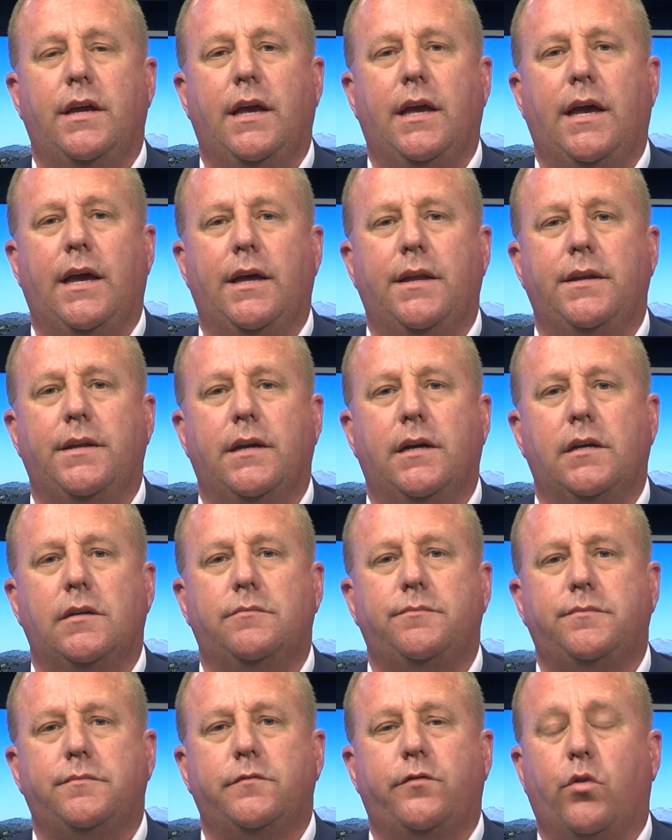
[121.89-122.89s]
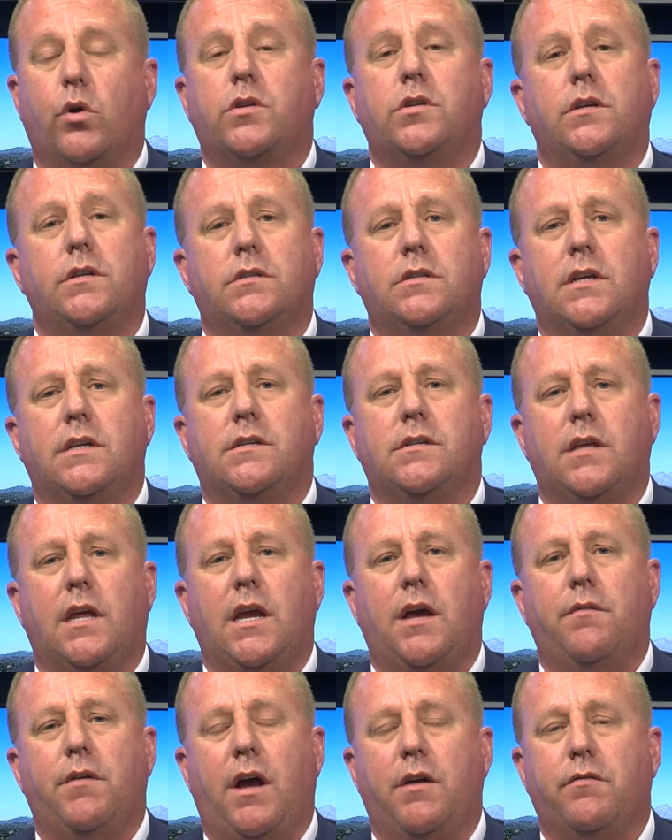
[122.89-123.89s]
And fortunately, since then,
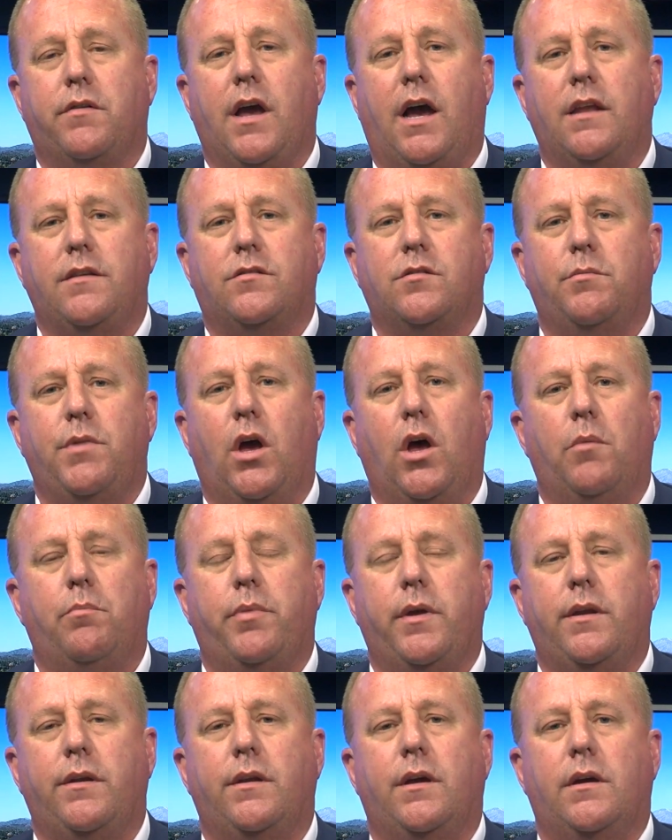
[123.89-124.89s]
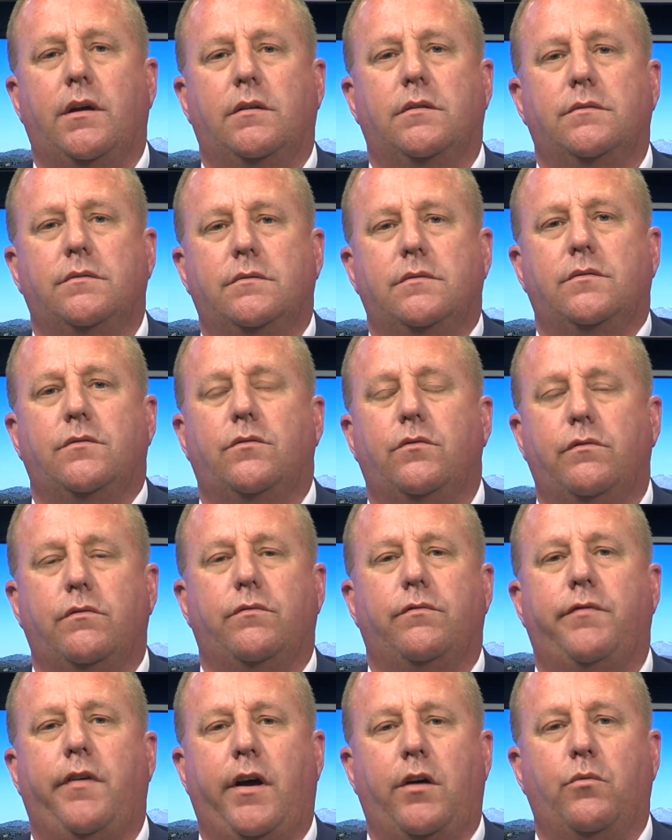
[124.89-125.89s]
I've gotten some help and
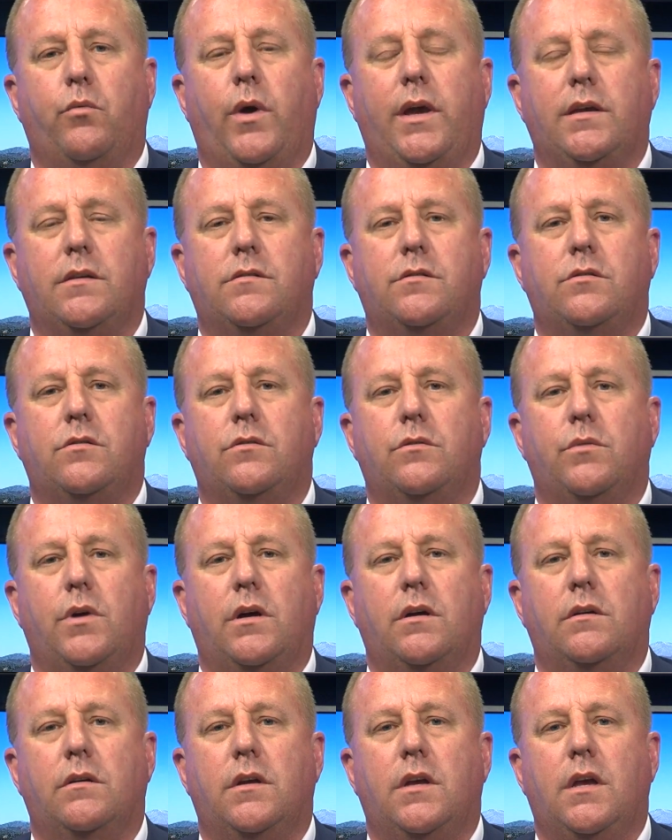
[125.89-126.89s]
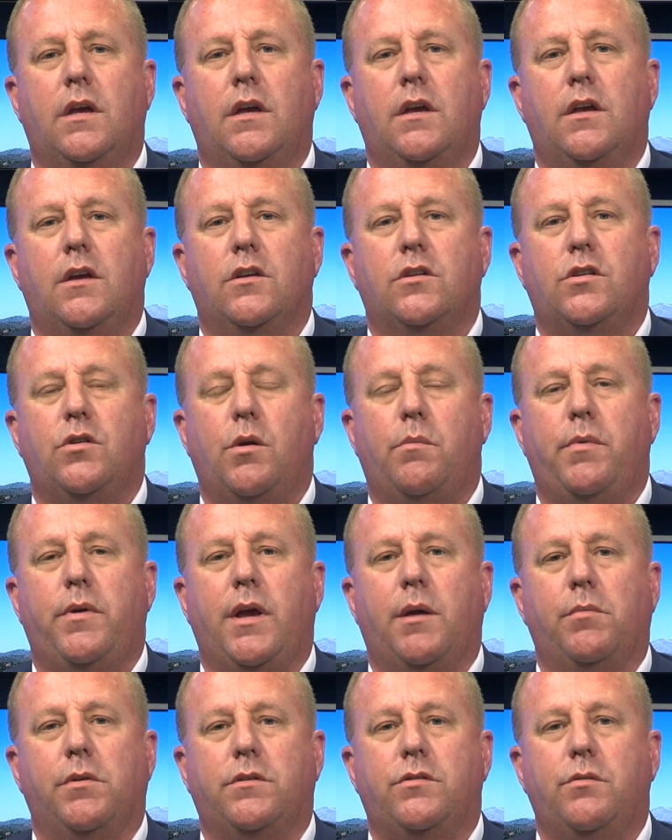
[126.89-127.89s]
found ways to
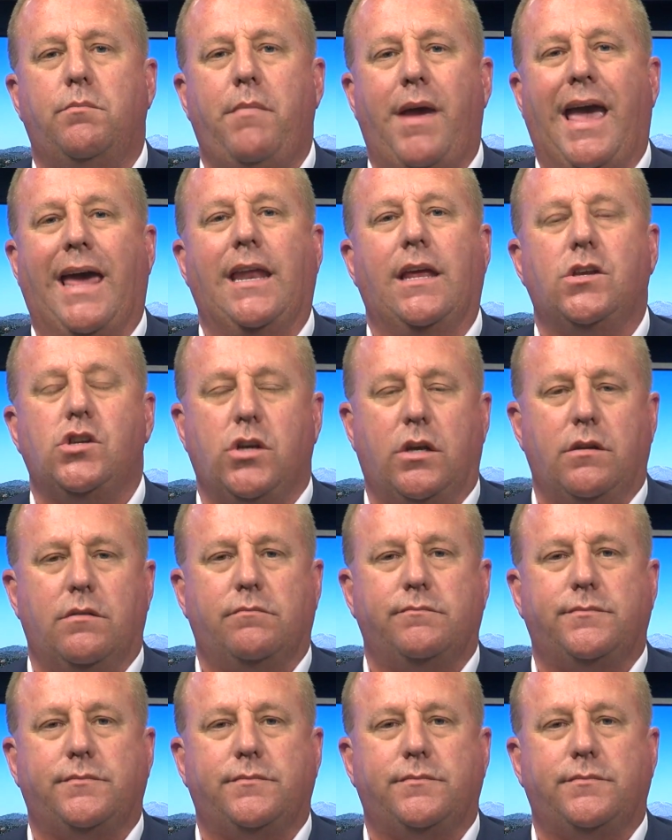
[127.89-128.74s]
be able to manage it.